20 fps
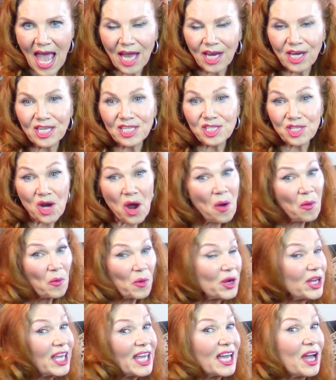and it's
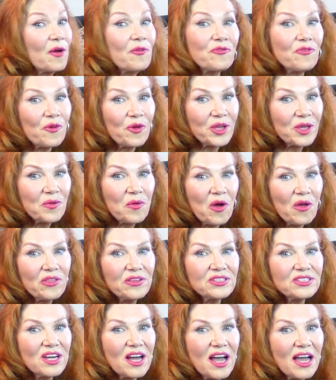not working out for you all
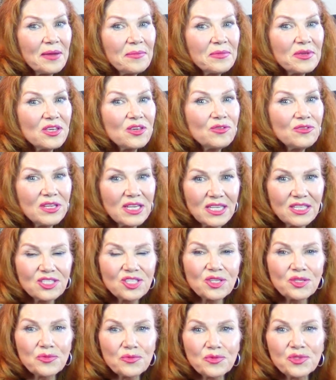the time, you
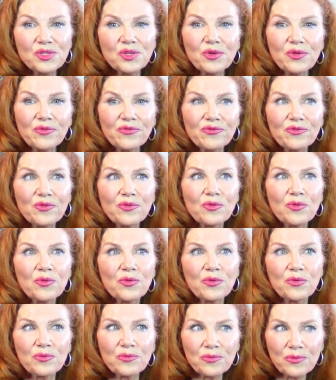need to sort of
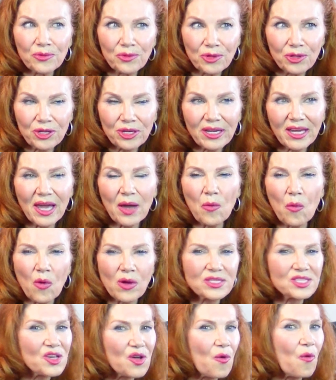look at
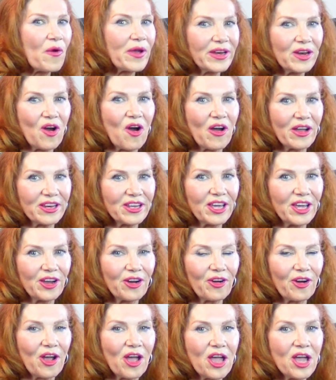what's going on
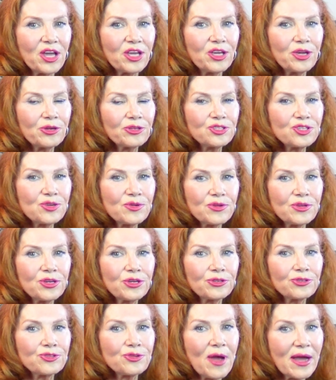here. You're,
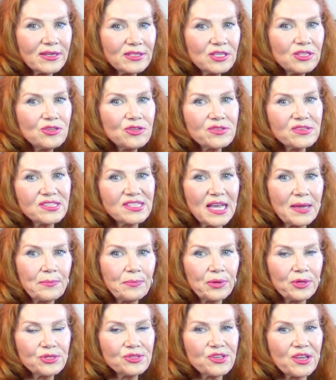you're attracted to the
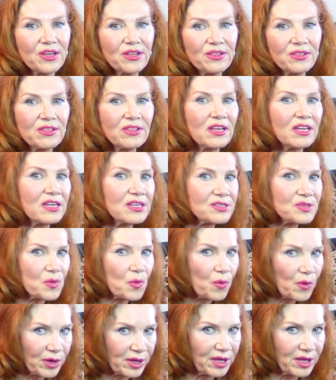same person that isn't